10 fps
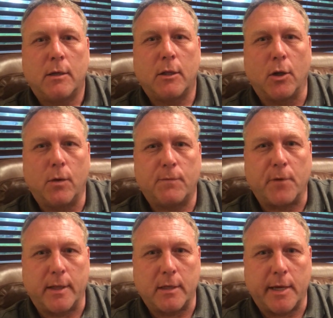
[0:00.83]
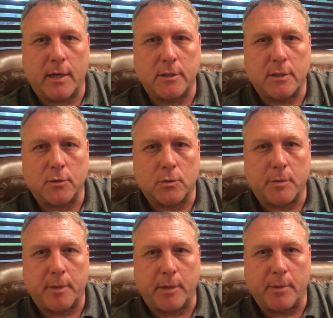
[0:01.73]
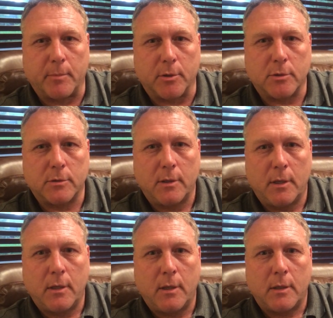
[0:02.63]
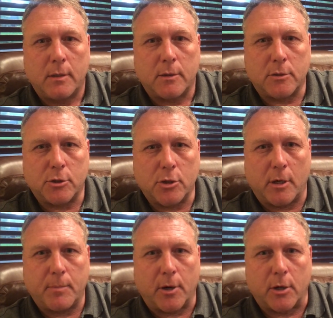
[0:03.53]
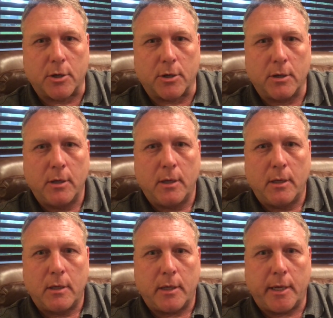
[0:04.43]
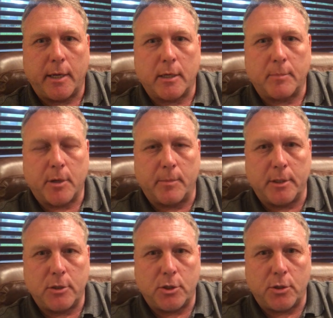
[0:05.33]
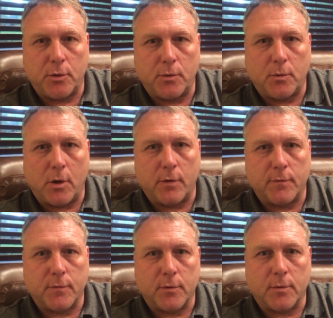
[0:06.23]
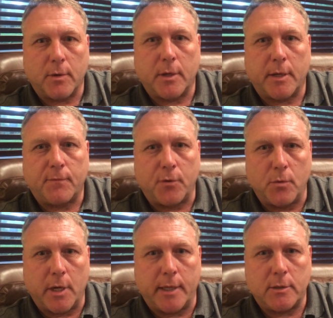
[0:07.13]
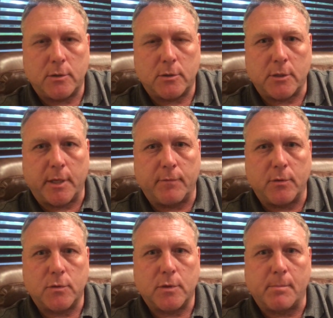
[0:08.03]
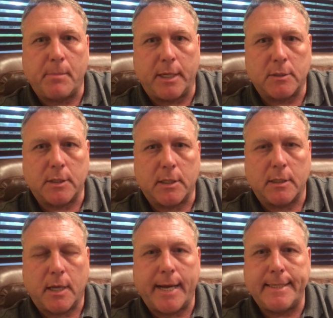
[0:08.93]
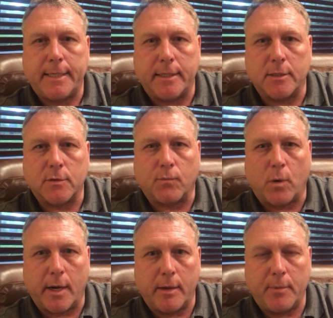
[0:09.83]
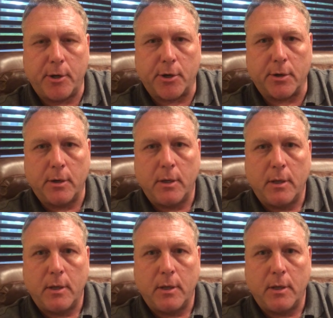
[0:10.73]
Hello, Franklin County Central Committee members. This is Shawn Parker, and I'm coming to you over a few nights to give you some basic ideas of why I'm here